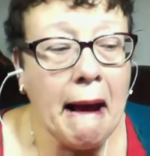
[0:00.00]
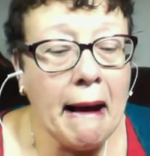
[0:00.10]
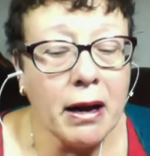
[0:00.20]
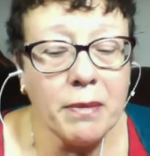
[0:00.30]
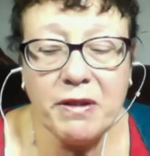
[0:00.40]

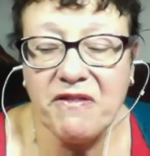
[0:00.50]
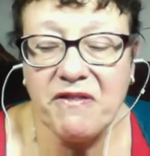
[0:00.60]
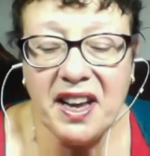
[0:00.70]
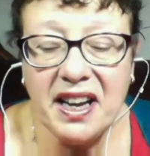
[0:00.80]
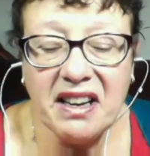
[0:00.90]
and I'd be
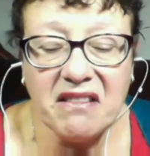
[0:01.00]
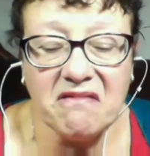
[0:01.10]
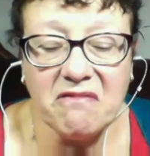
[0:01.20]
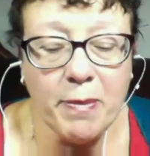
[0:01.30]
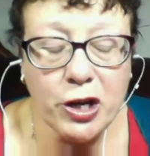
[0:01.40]

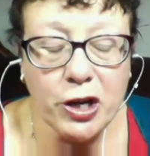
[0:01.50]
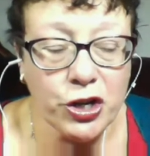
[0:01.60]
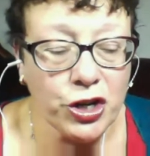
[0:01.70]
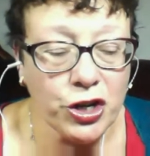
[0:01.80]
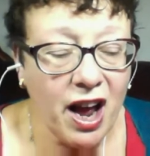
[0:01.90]
feeling
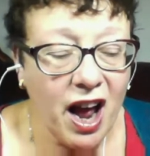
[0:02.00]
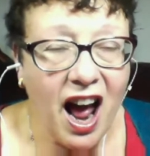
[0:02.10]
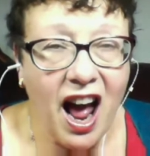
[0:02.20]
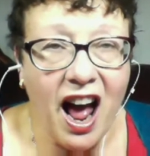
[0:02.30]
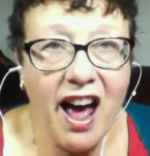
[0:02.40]
rubbish,
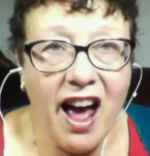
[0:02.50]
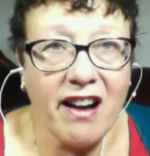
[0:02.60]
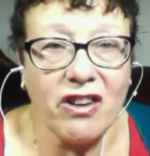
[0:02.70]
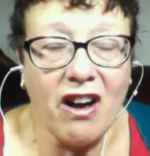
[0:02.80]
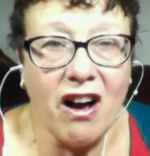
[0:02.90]

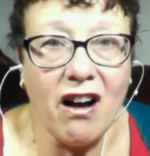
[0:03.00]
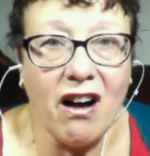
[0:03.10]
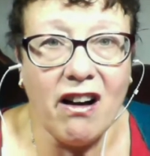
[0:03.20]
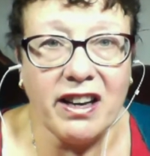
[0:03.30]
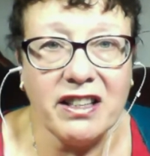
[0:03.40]
and
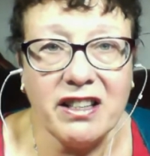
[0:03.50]
I